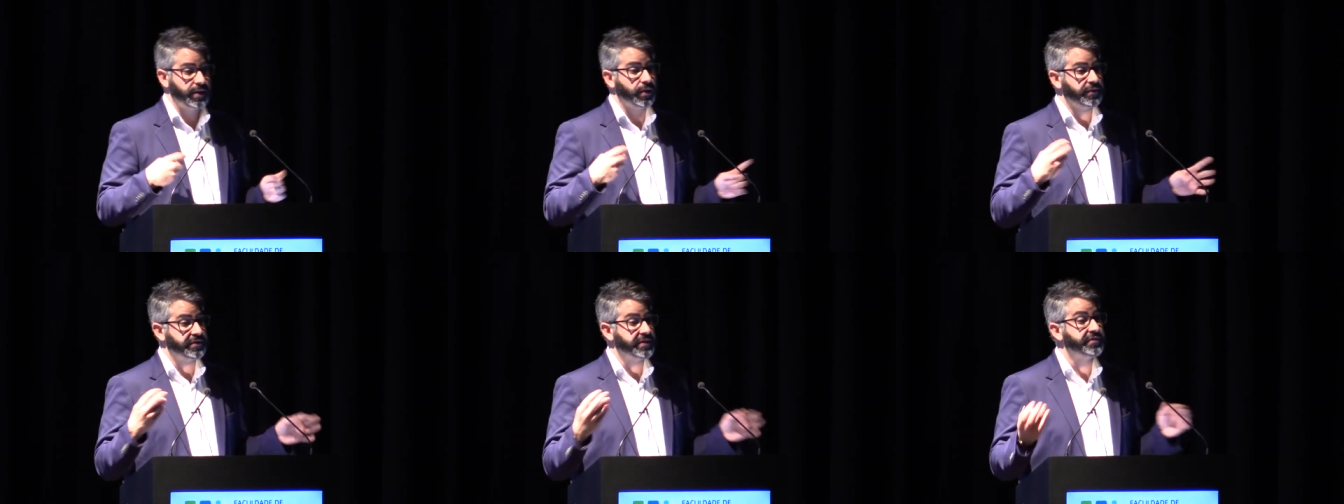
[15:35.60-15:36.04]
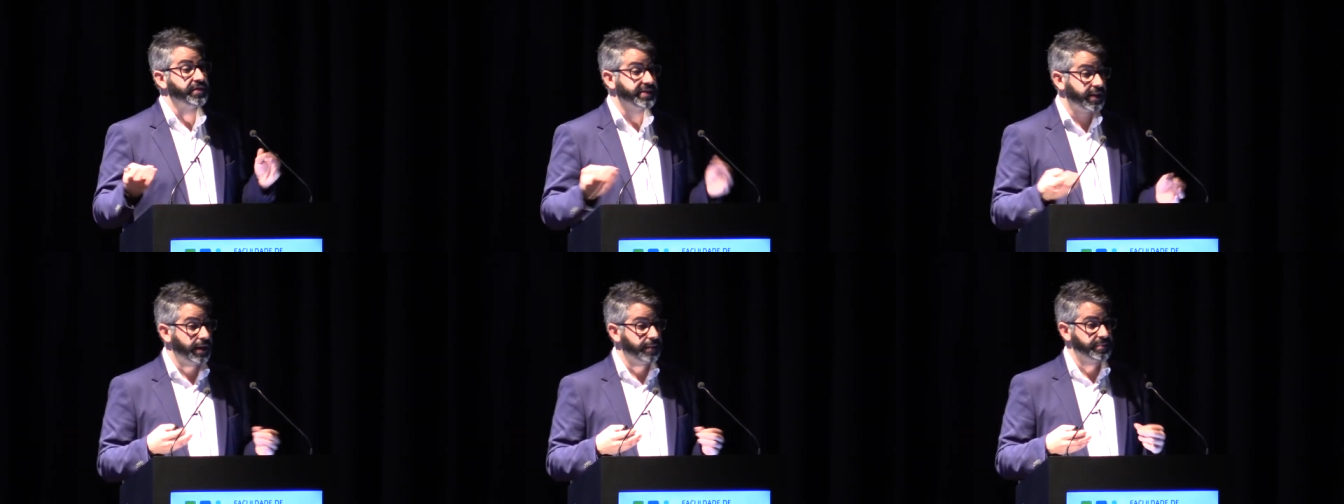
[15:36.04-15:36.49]
and of
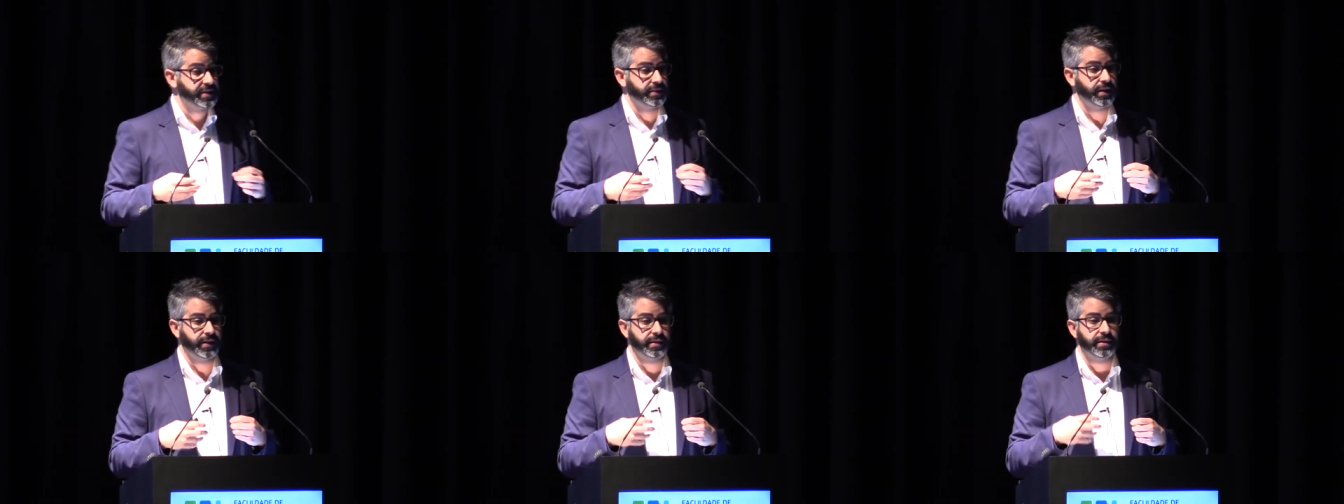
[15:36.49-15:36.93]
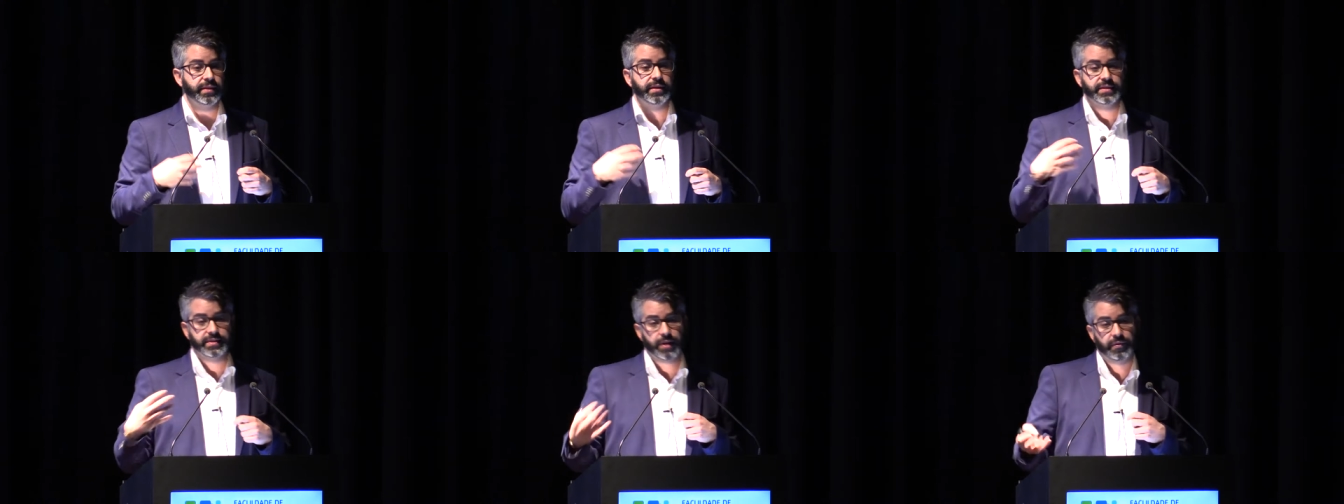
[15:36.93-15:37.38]
different types, like
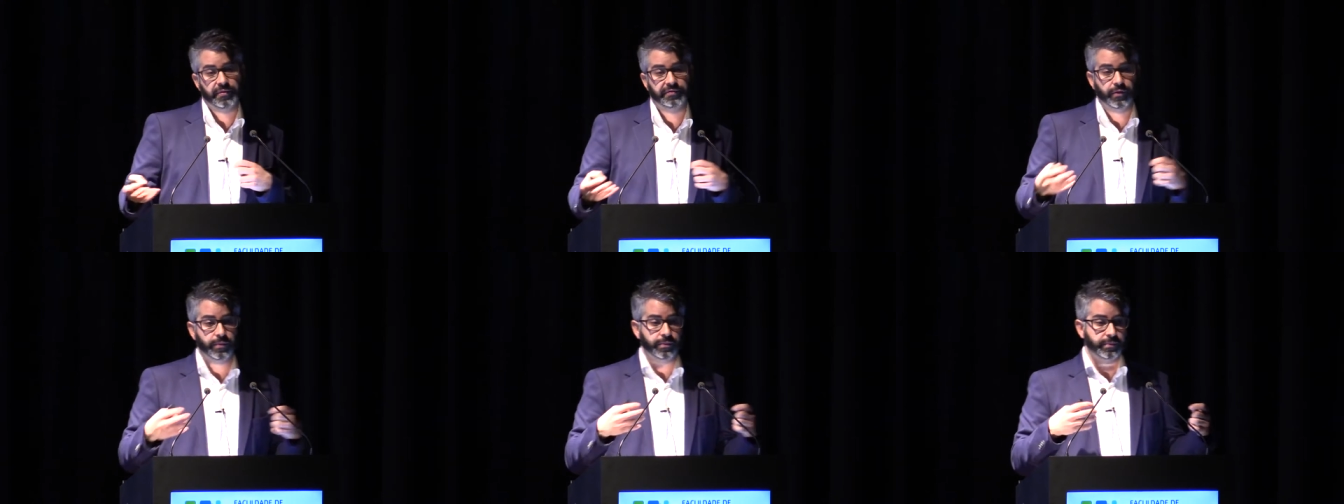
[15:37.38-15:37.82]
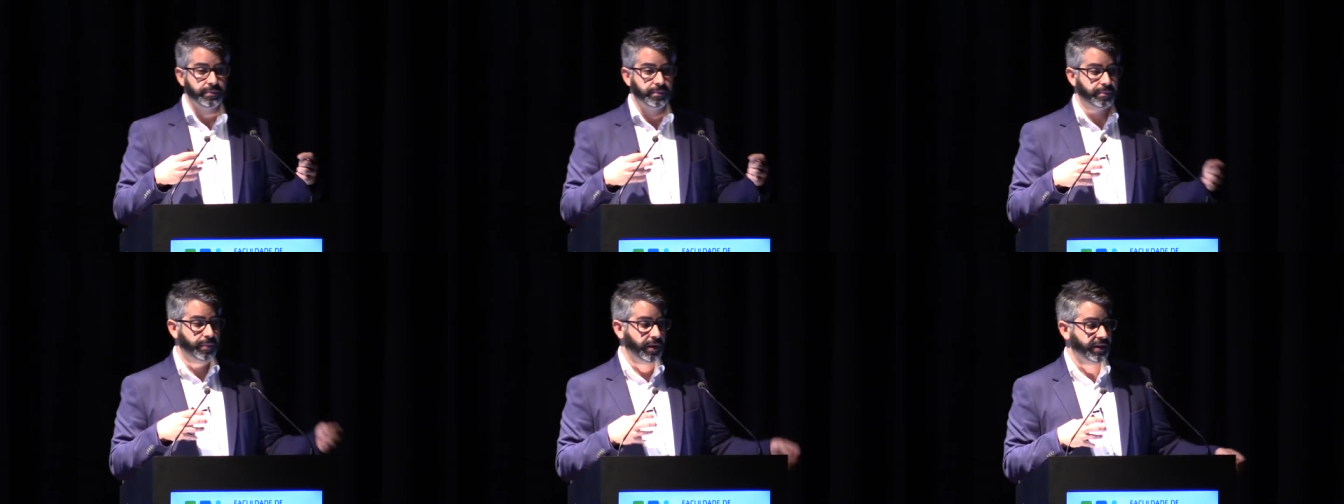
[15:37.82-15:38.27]

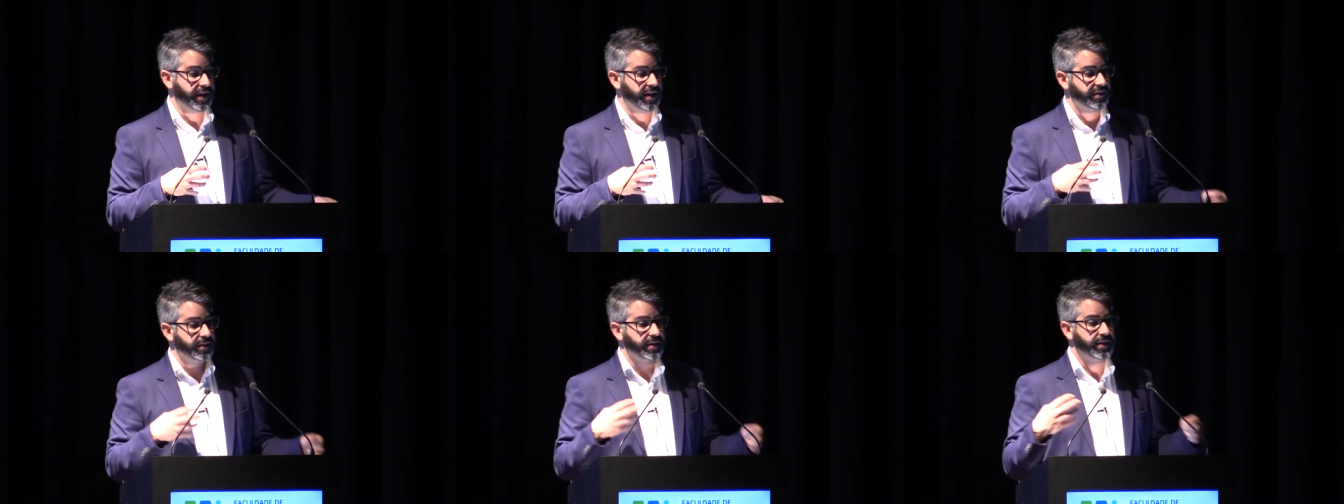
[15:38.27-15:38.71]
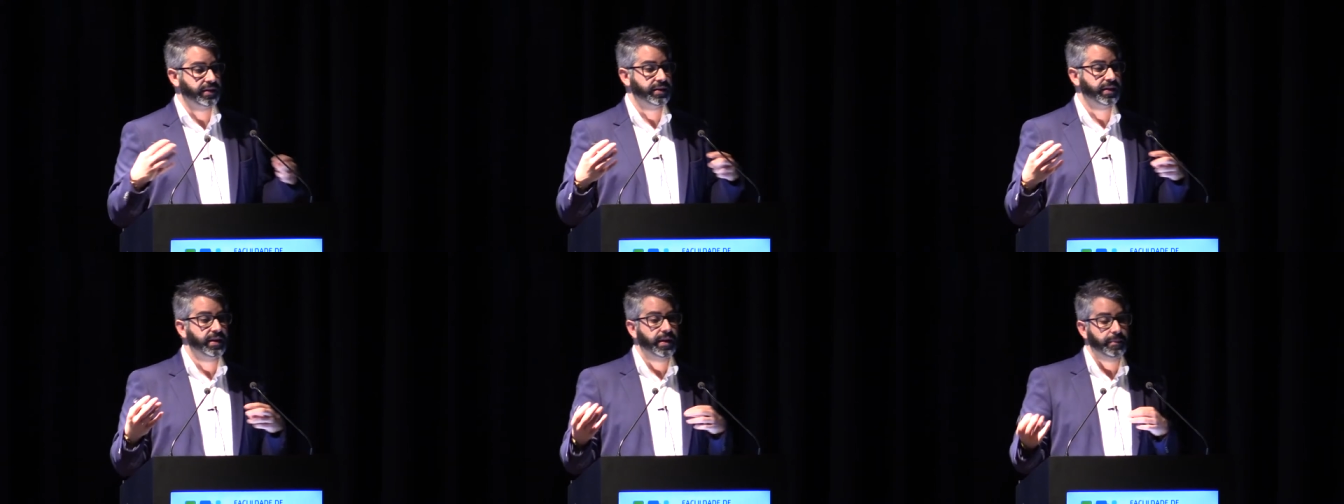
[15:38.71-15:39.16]
styrofoam,
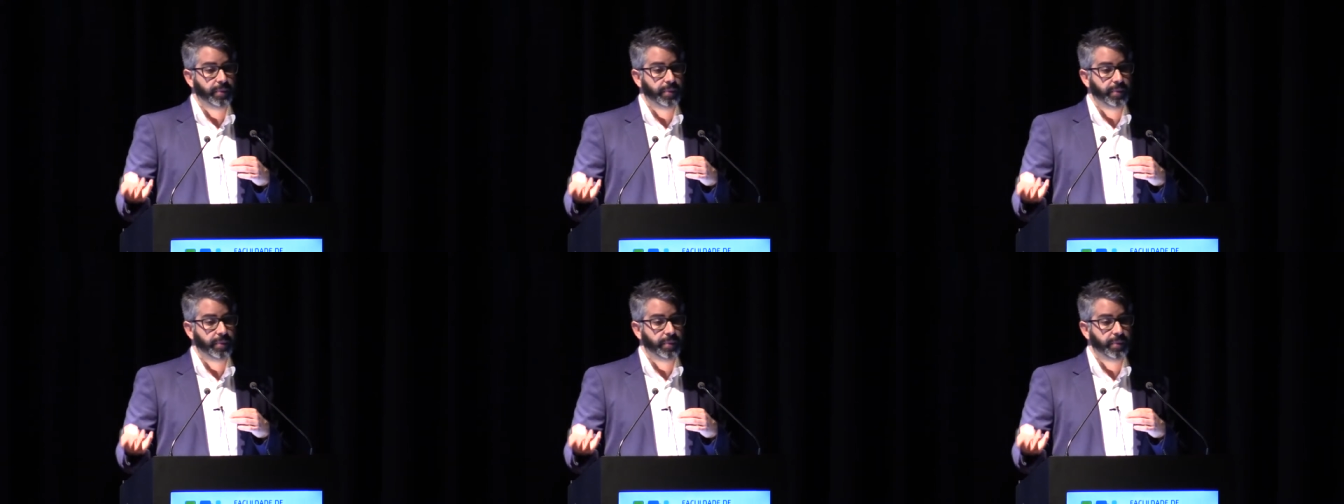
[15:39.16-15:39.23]
polyethylene,